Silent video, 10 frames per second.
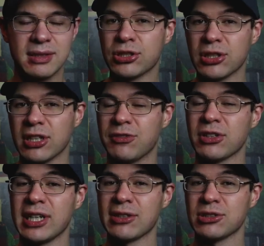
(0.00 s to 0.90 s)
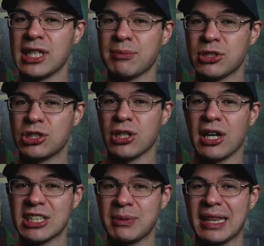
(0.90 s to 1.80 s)
Sure, if your character's name is
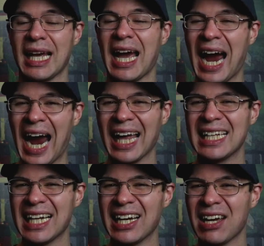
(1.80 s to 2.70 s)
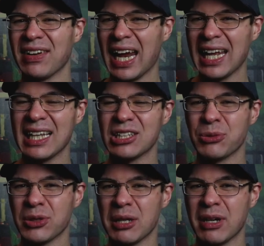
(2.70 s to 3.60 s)
John Smith, I highly doubt you have anything
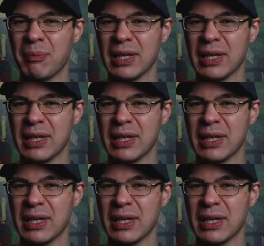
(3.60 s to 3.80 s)
to worry about,